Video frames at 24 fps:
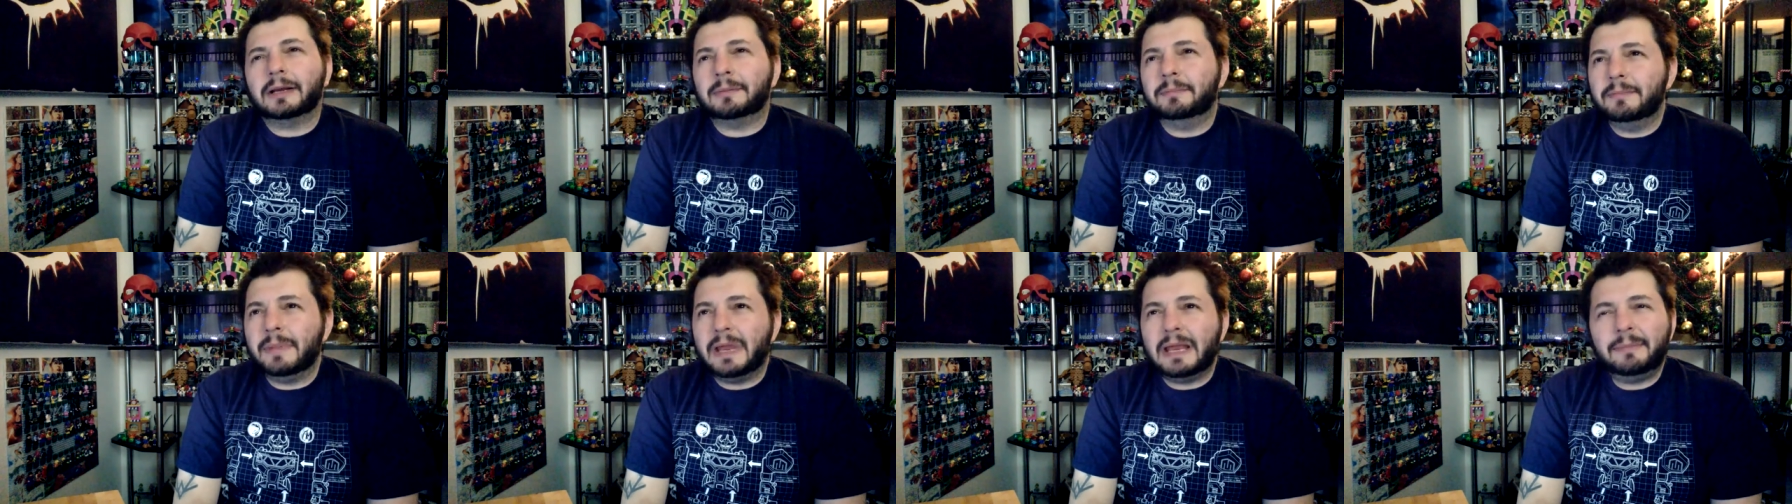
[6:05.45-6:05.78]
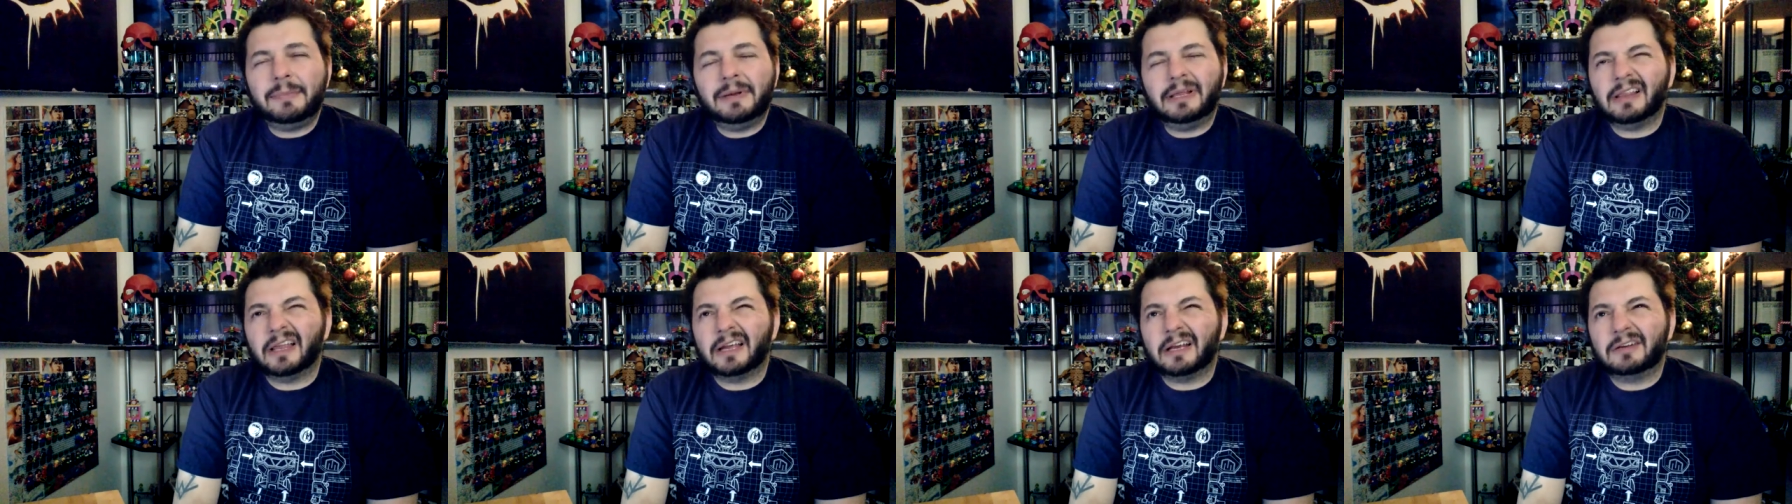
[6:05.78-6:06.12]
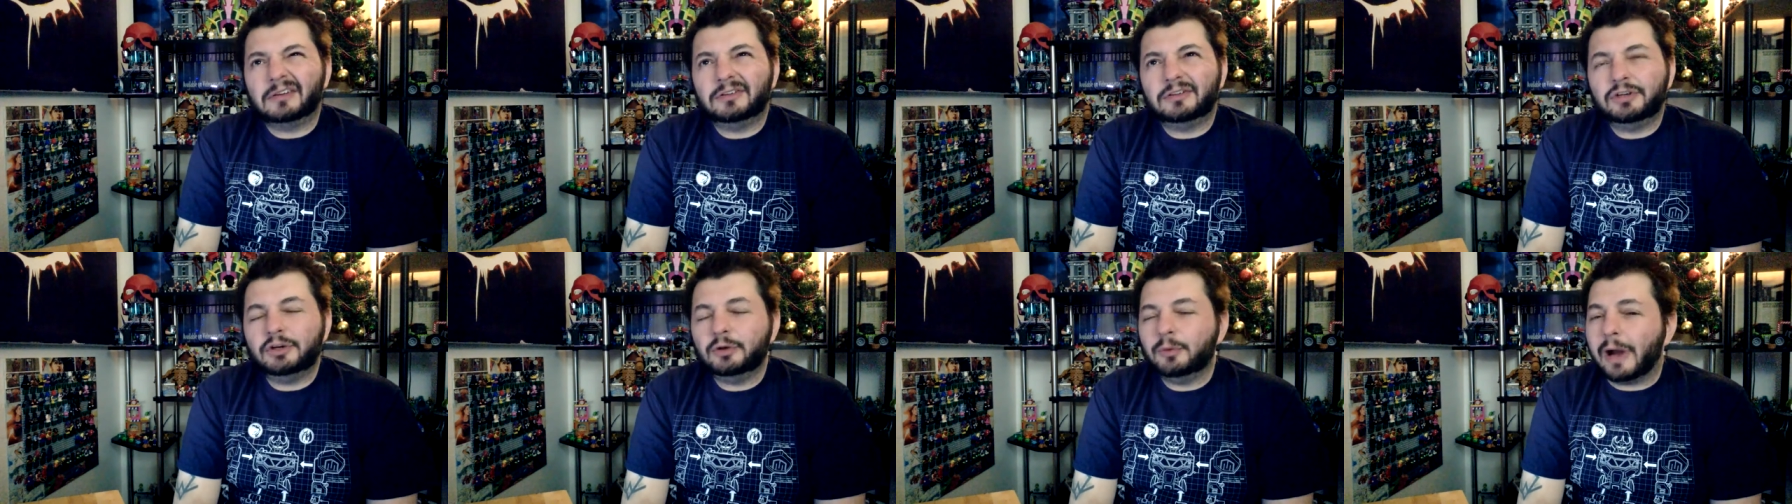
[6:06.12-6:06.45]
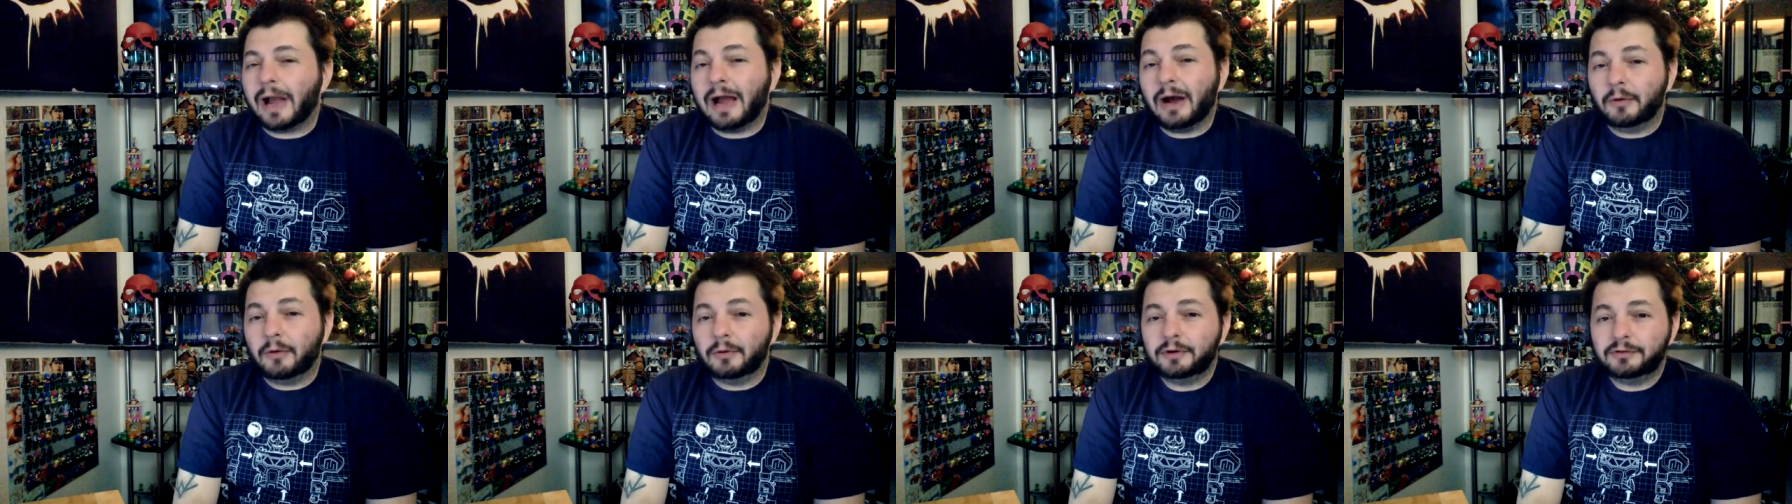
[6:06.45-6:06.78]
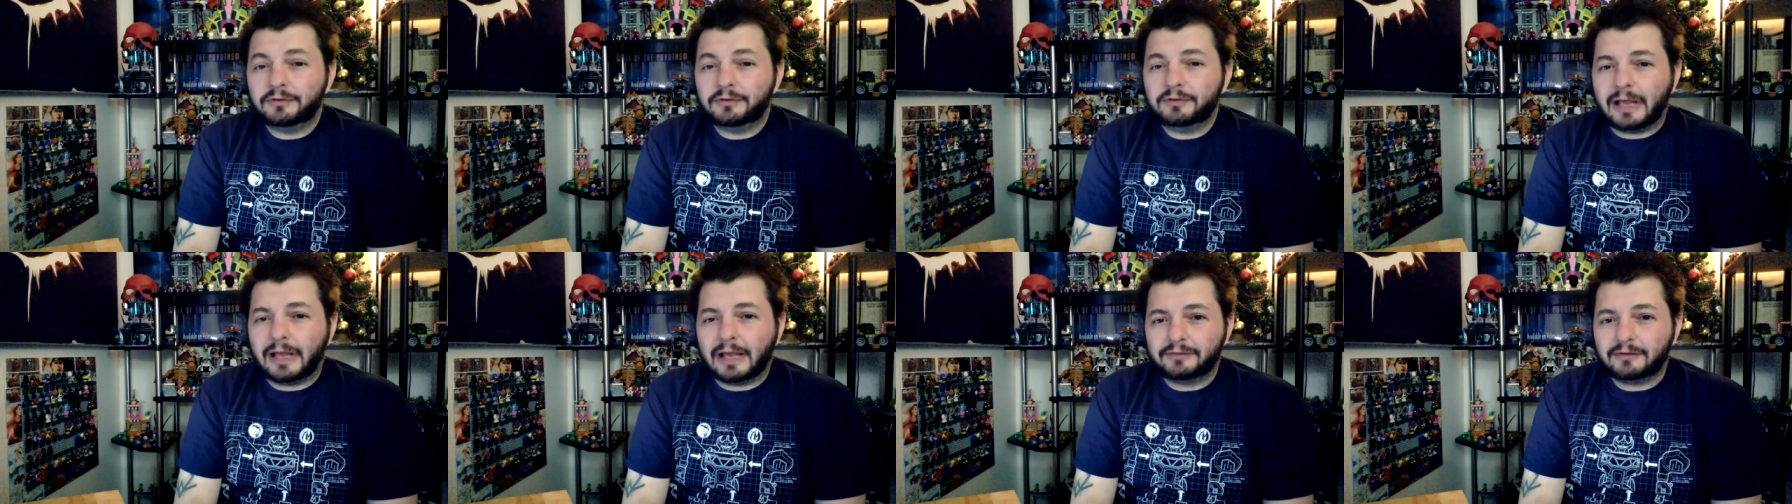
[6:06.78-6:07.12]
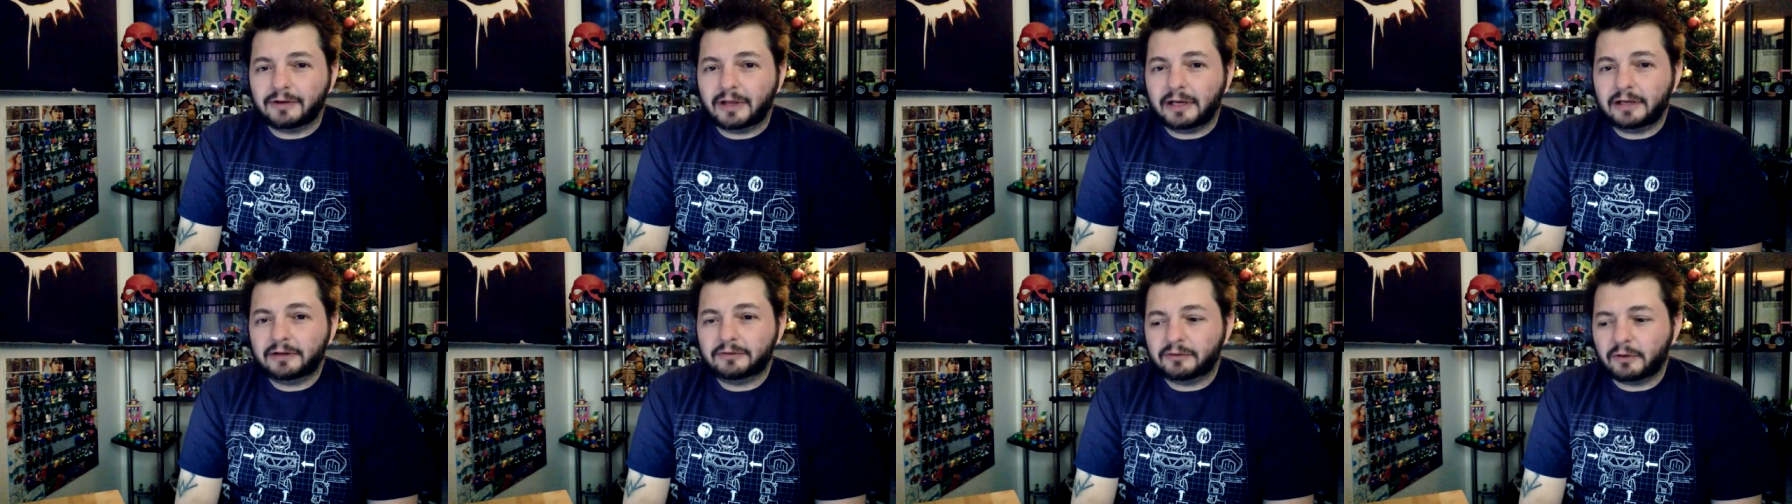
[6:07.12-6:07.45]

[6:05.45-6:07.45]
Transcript: maybe like two hours last night.